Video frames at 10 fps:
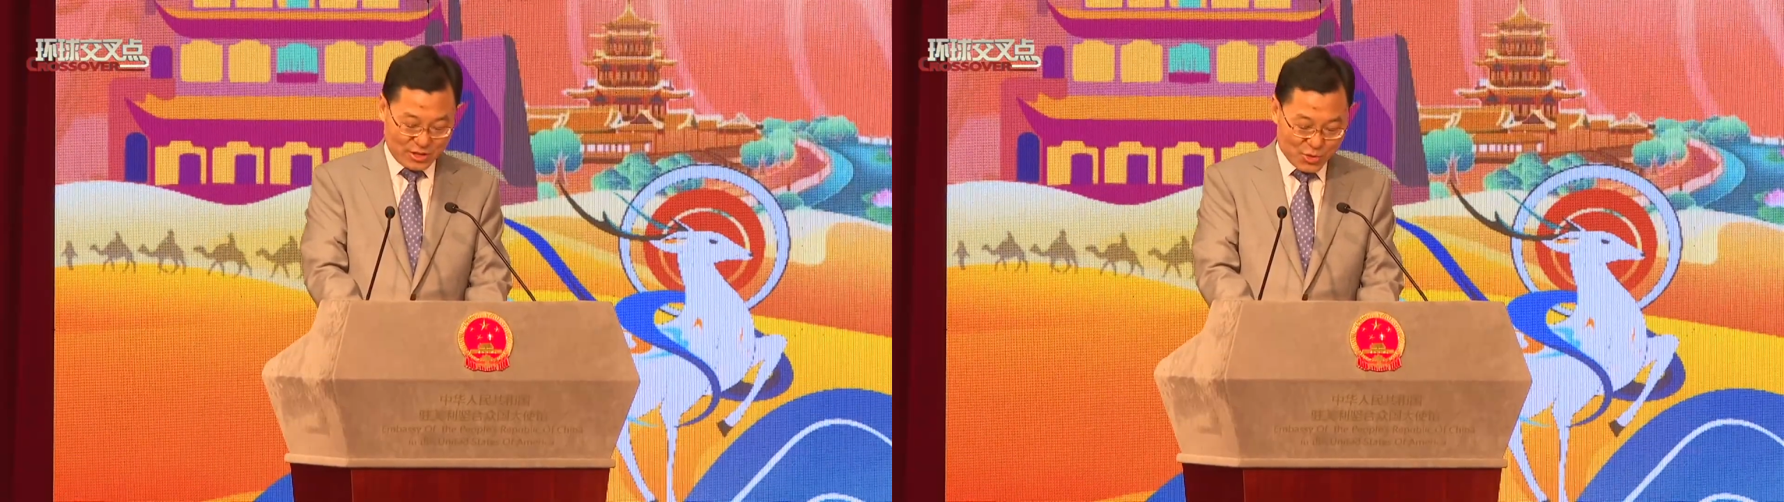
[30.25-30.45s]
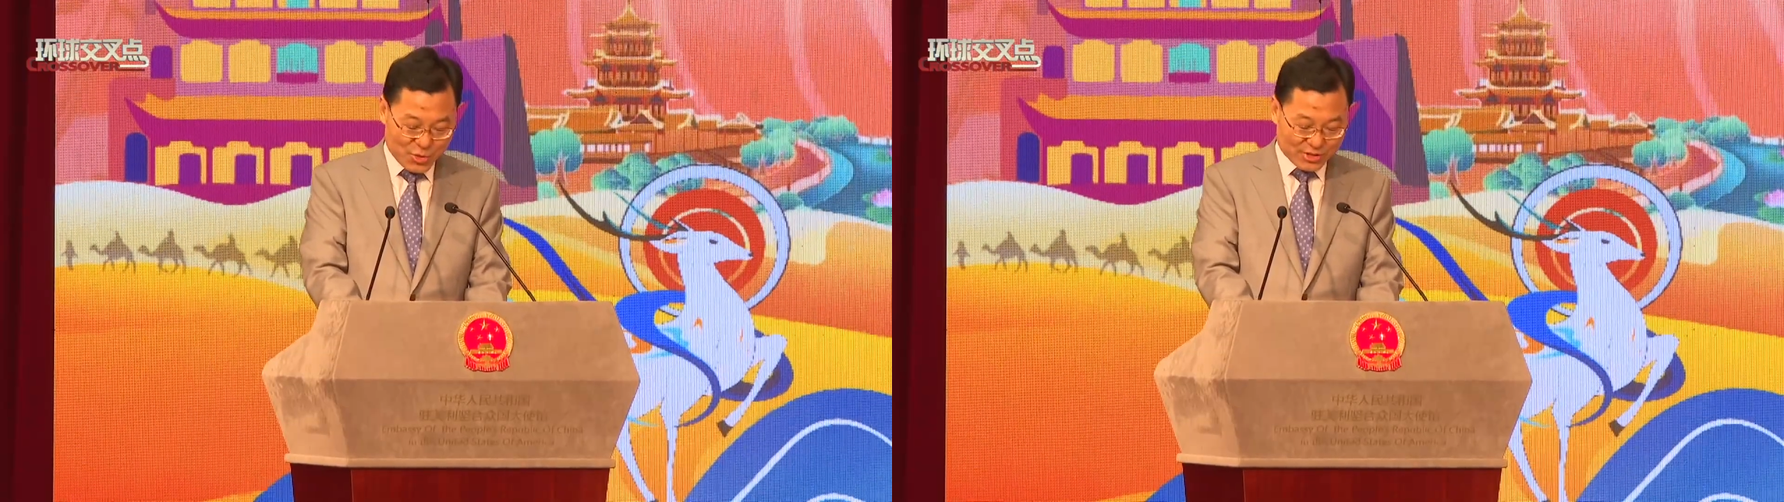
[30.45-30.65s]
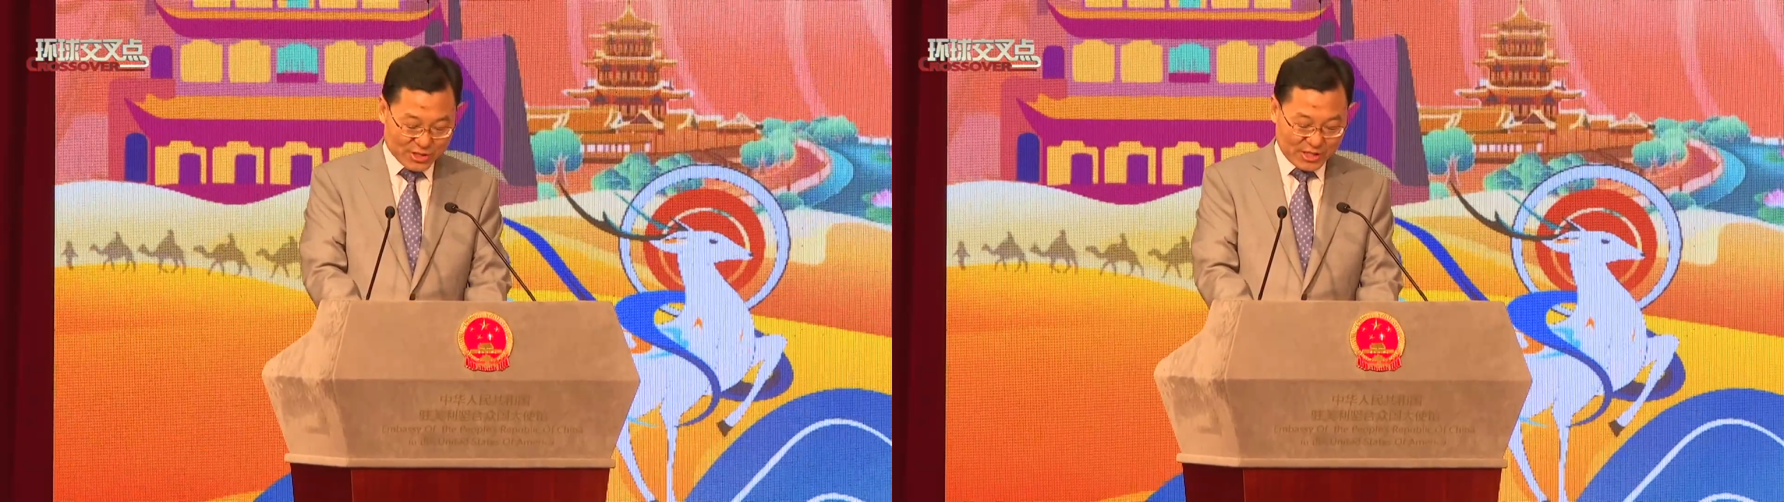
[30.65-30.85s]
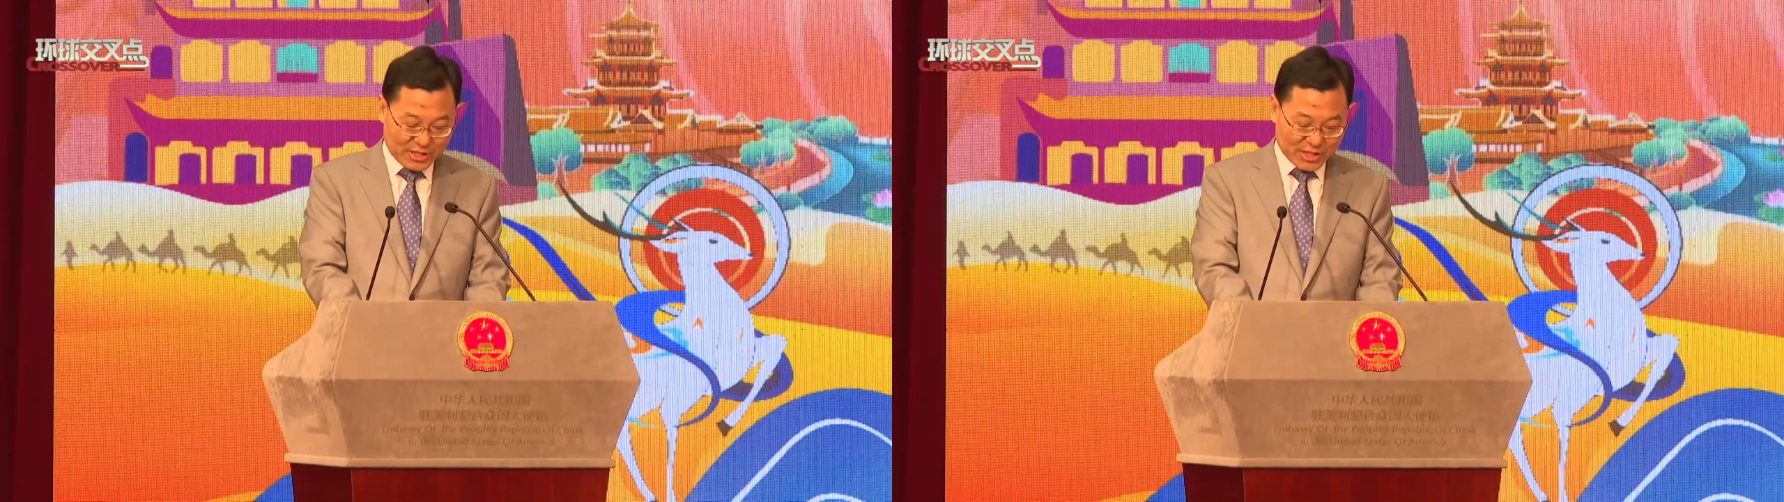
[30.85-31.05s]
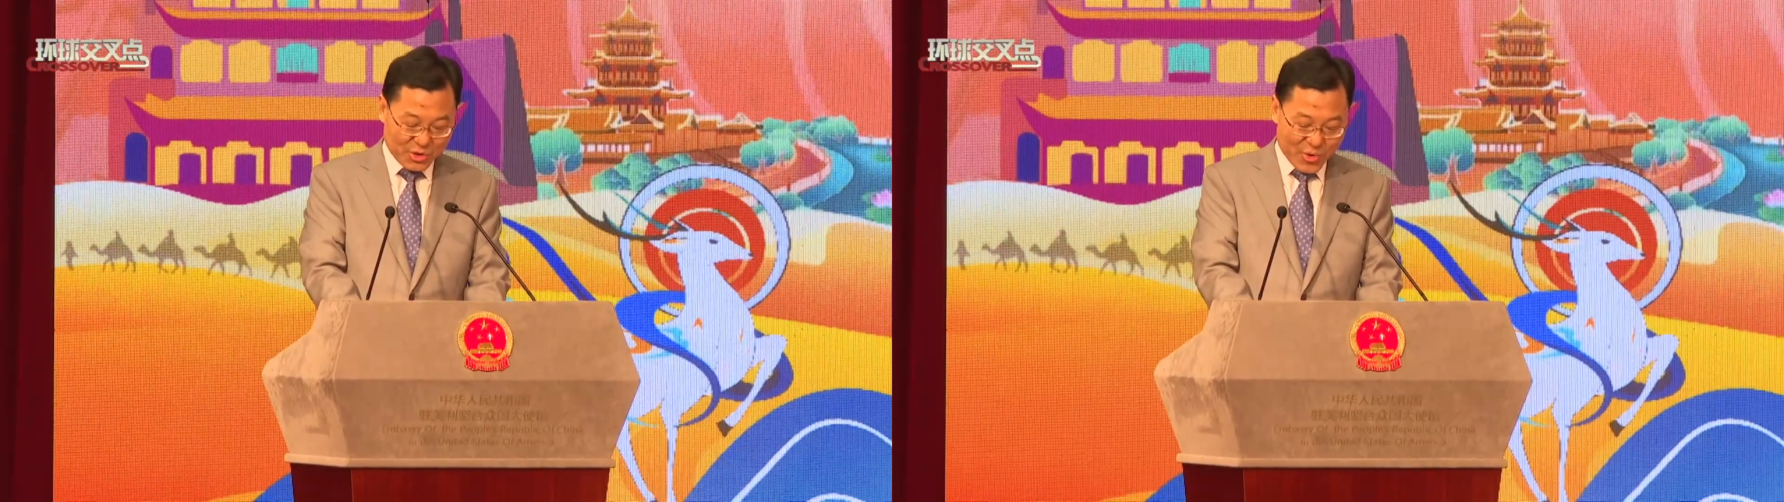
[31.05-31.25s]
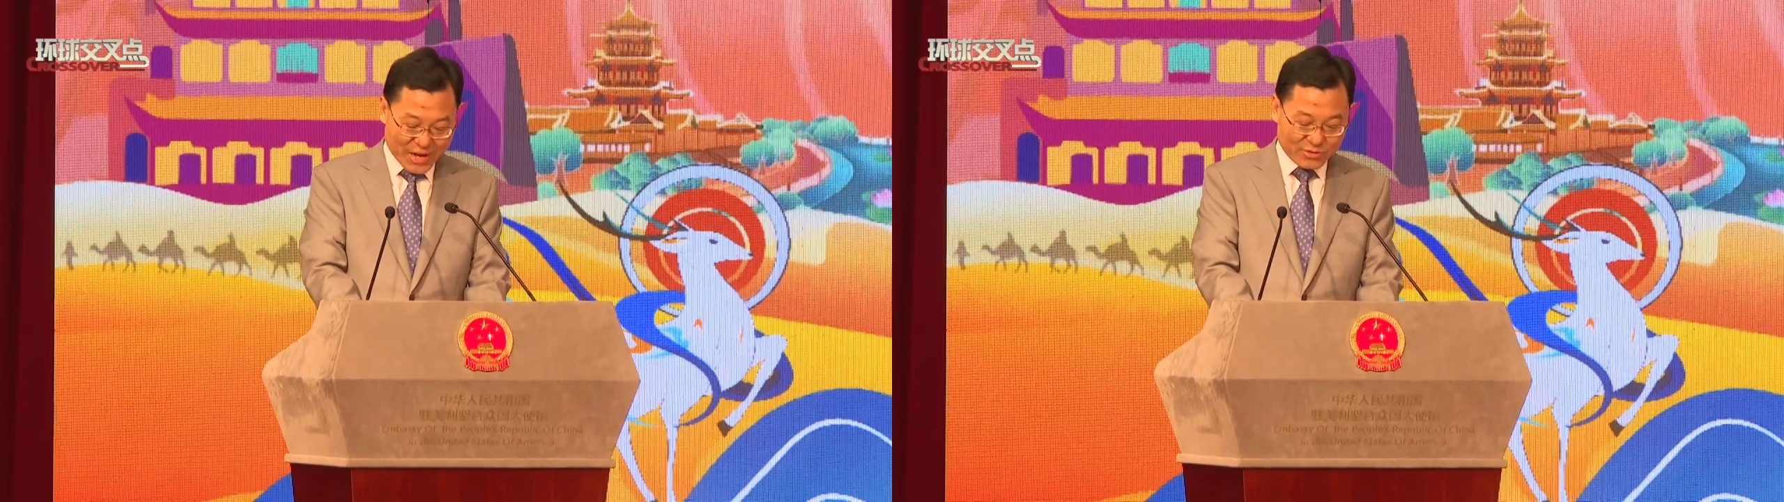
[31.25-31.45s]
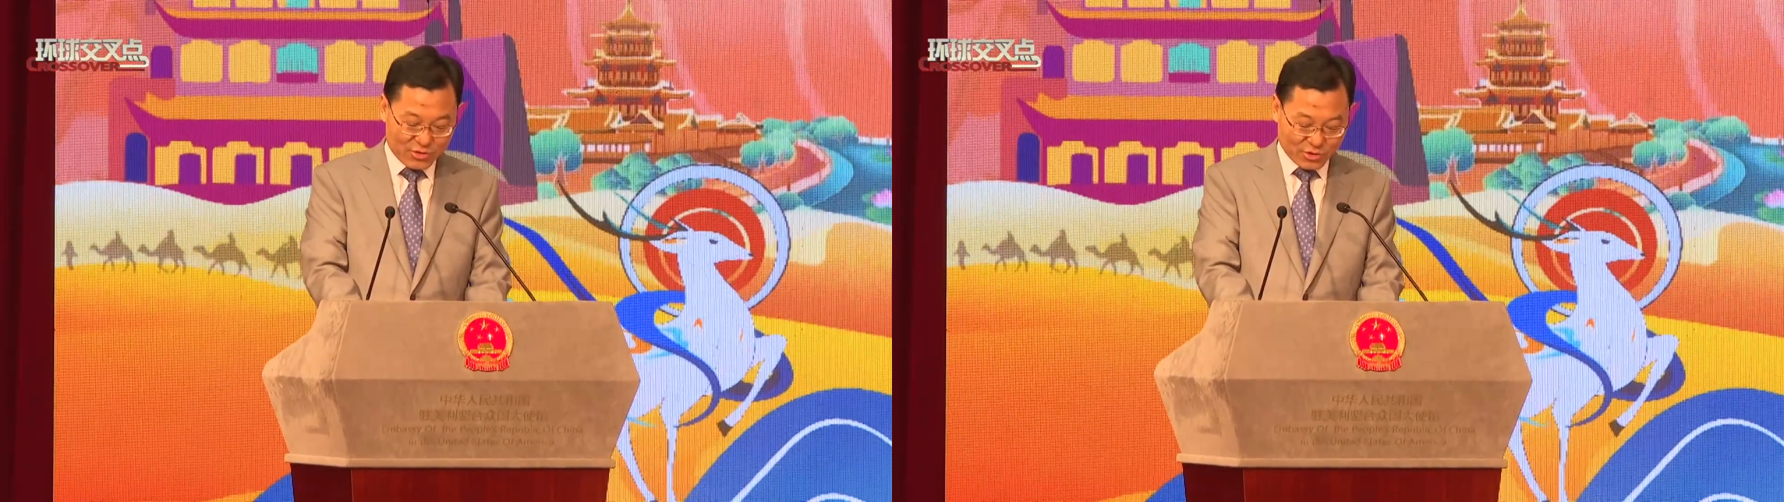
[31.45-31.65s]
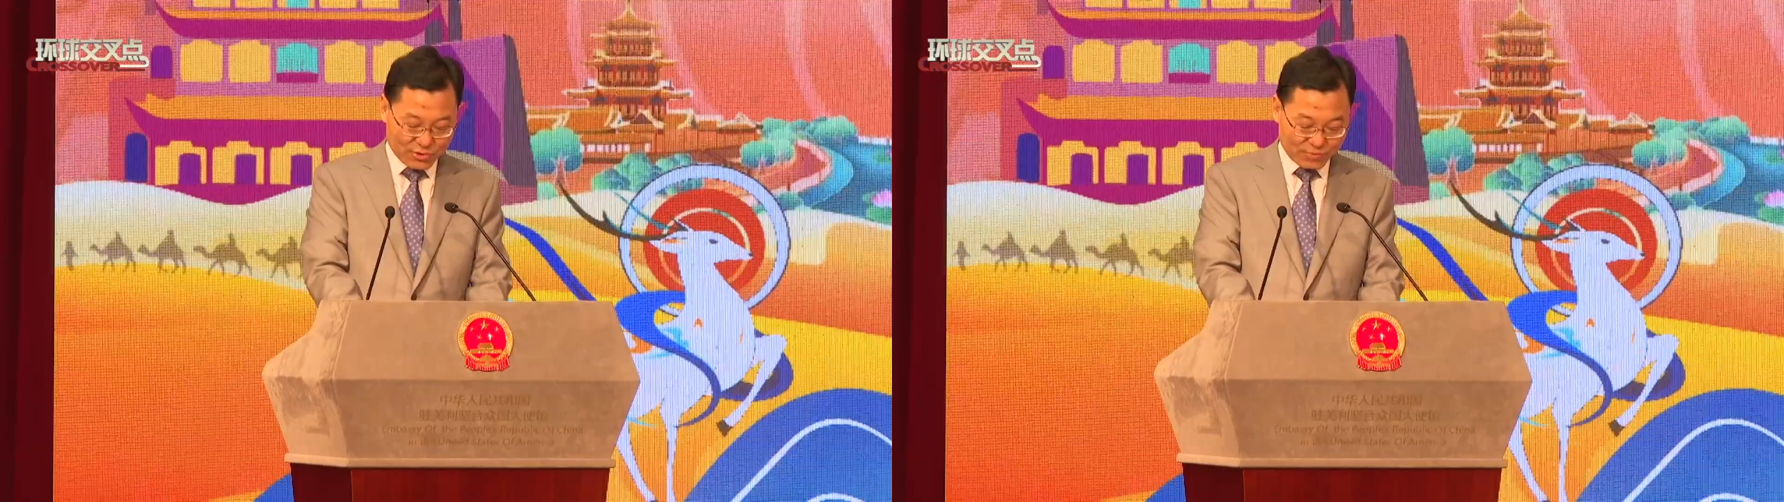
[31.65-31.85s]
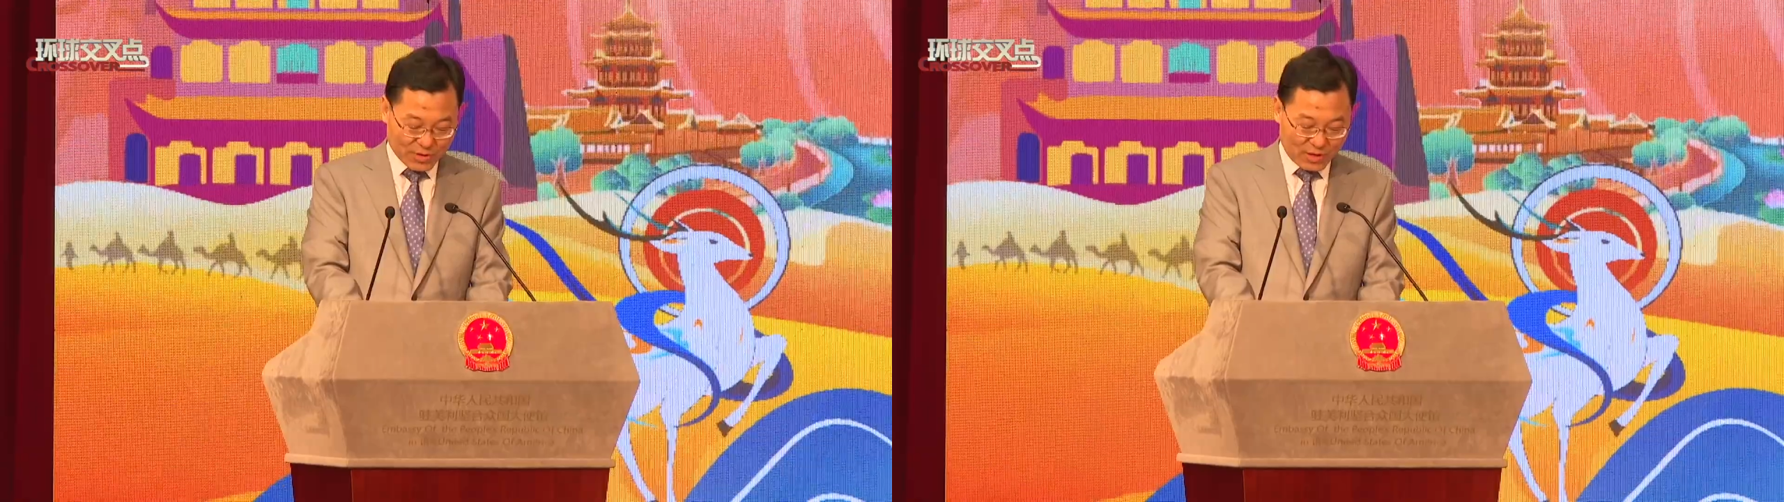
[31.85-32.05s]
You will see the grandeur